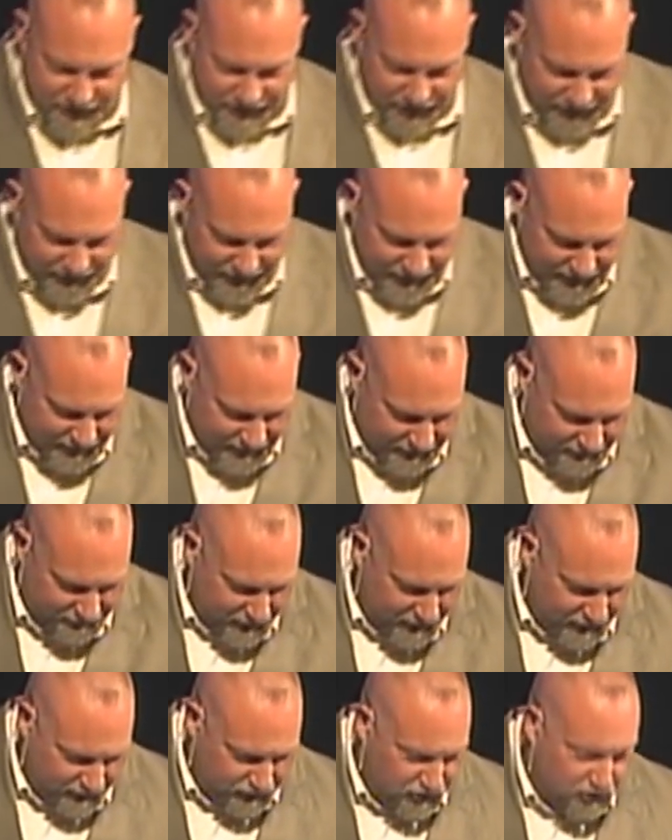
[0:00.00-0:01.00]
I think, a
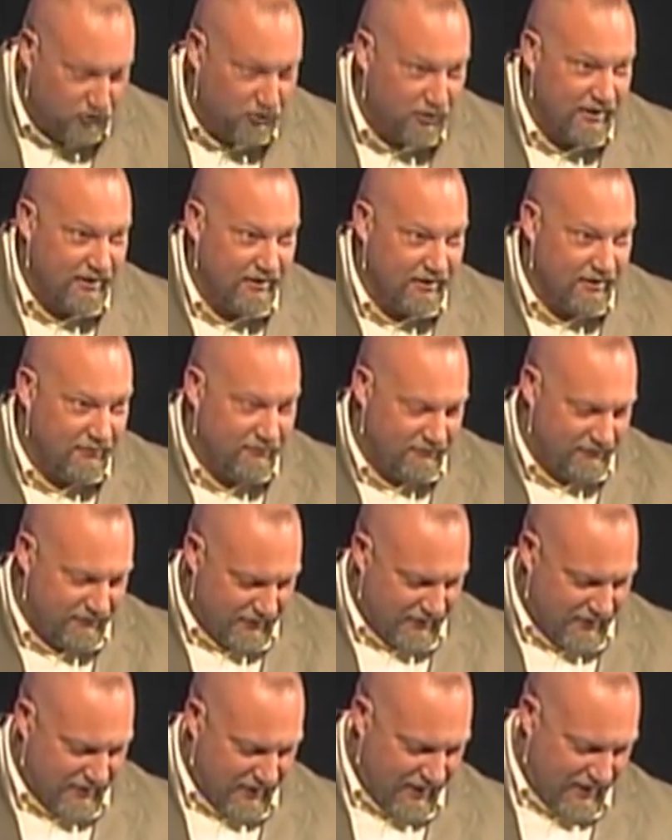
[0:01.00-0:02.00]
real treat and
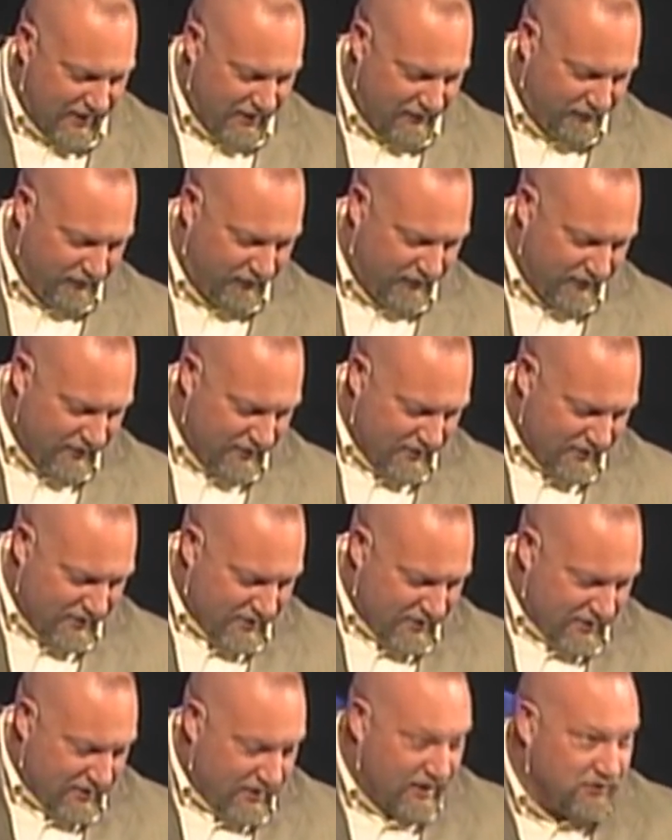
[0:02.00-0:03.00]
a half.
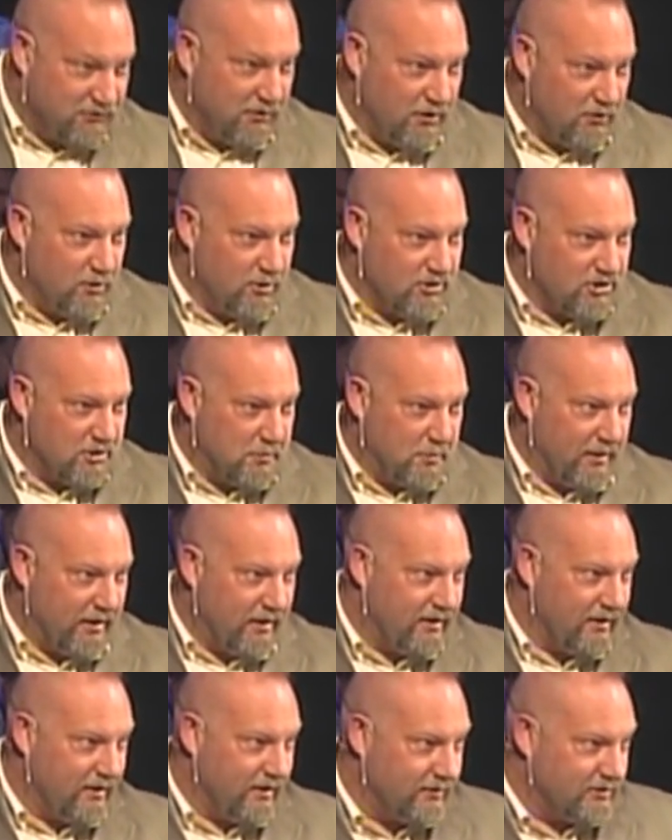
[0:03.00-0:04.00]
As we were
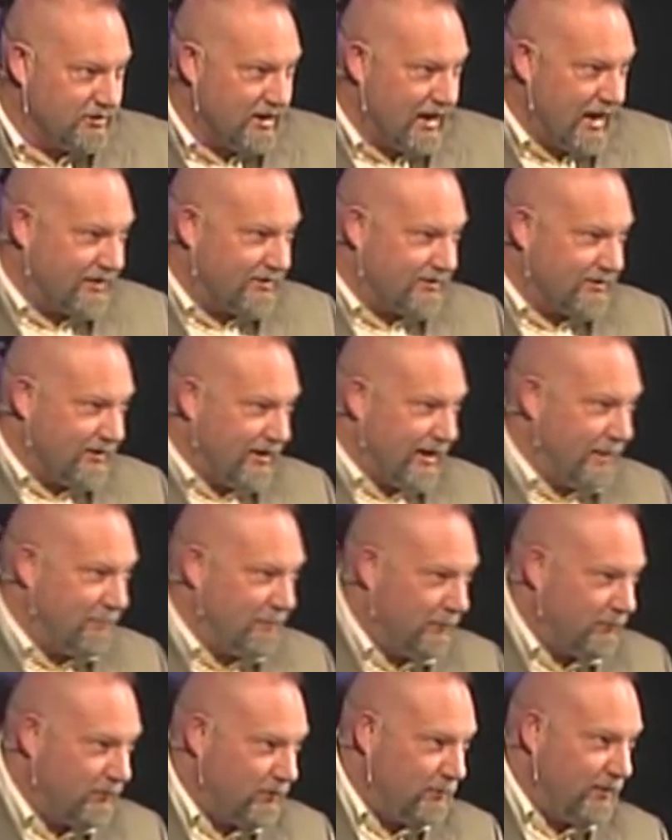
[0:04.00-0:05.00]
worshiping, Jackson came
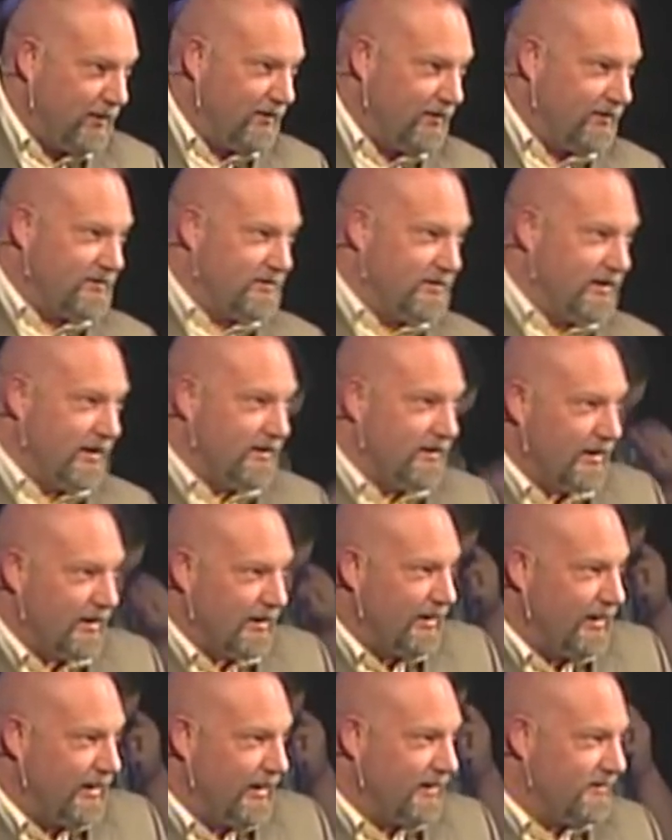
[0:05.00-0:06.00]
up to me and said that
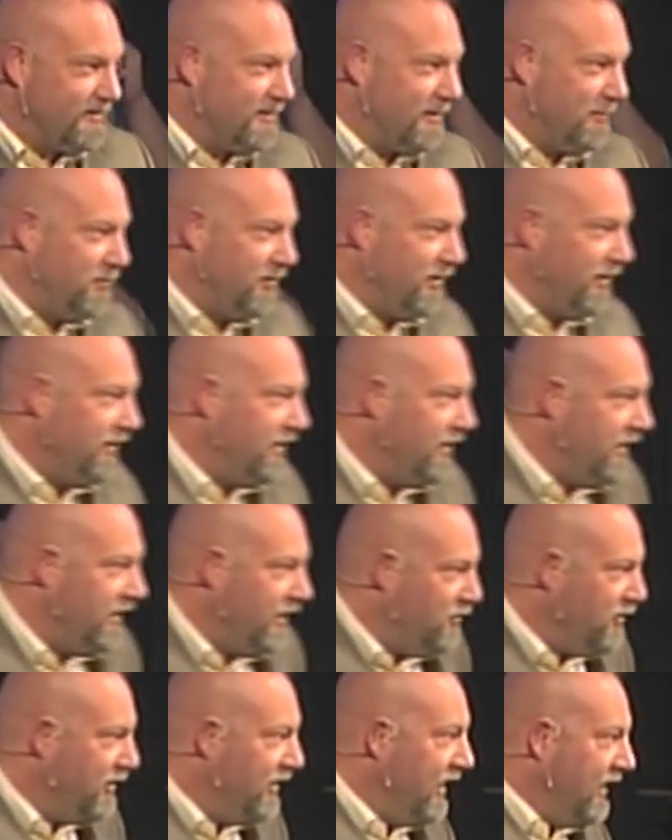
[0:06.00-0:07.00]
he had something that
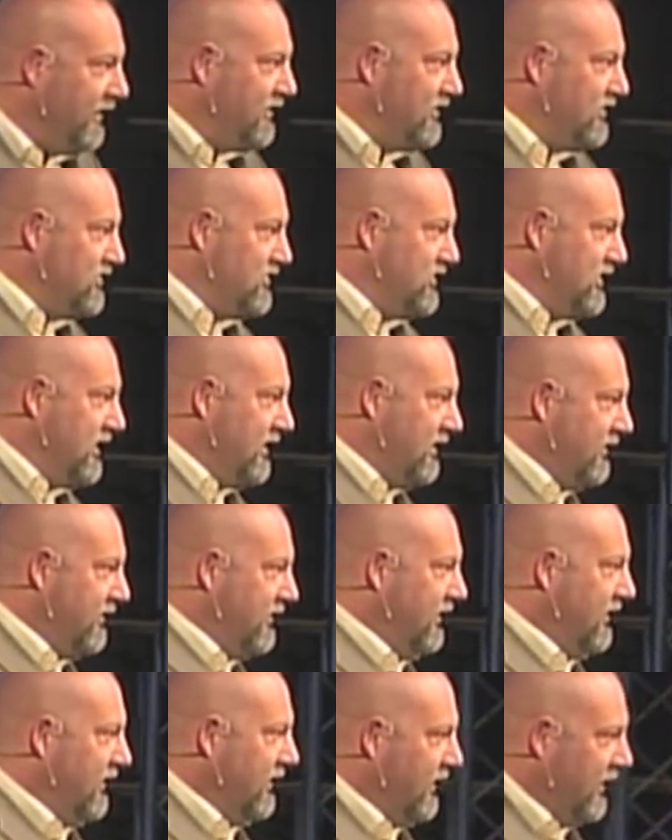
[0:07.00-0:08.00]
he would like to share
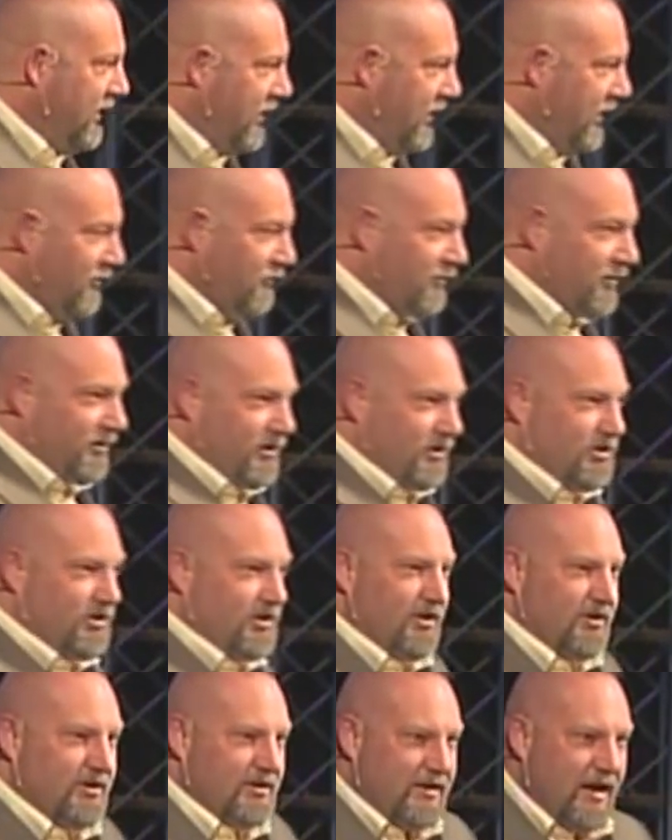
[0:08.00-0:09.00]
with the
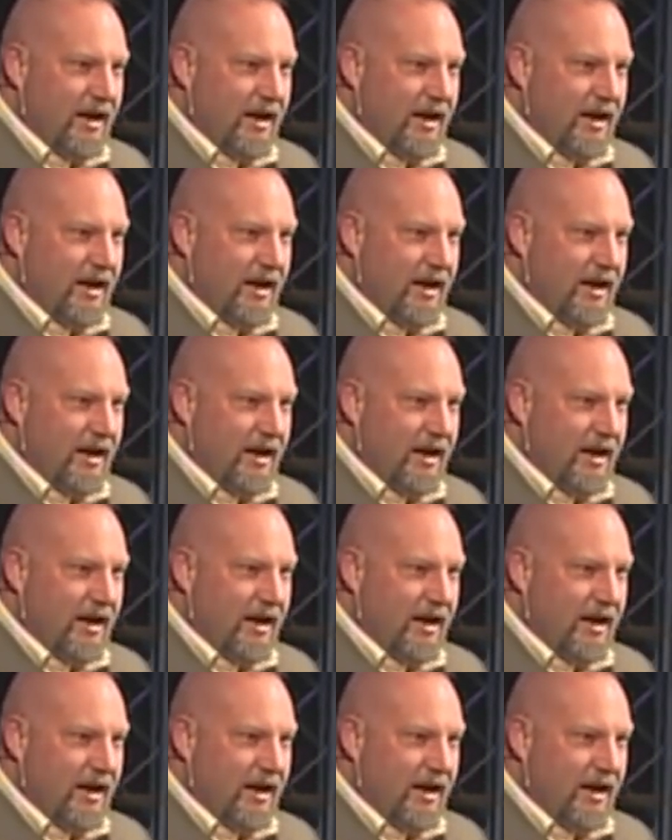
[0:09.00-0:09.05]
church.